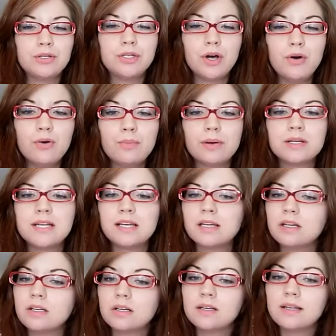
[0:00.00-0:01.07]
don't
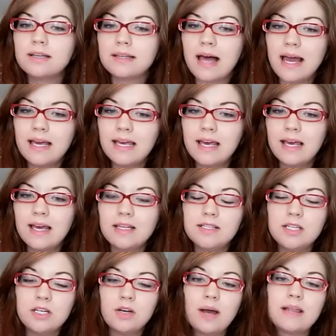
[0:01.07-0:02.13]
particularly like kids,
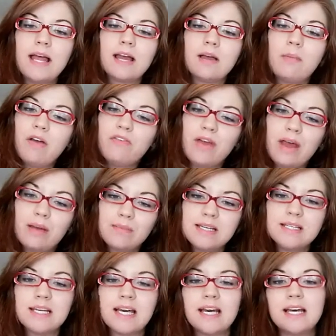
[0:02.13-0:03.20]
you know. I like my
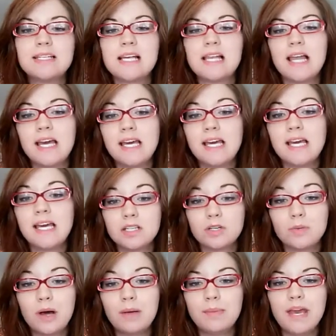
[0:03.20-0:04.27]
family's kids. I like kids that are
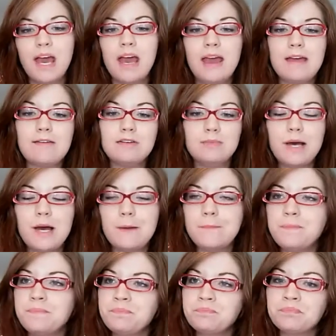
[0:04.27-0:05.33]
well behaved,
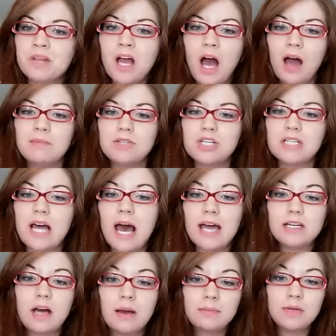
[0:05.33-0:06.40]
but
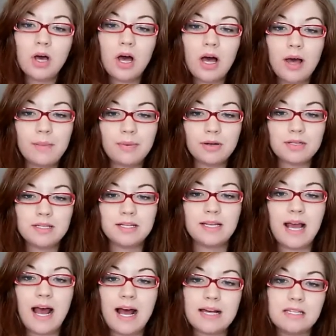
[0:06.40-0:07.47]
I'm not a person
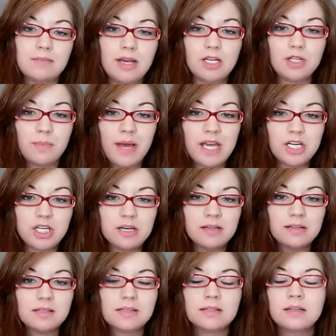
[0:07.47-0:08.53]
that has major
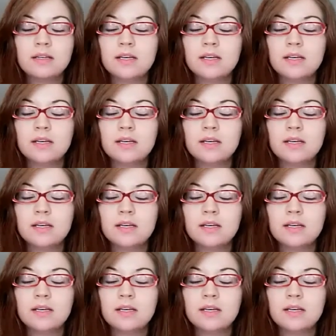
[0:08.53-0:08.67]
patience,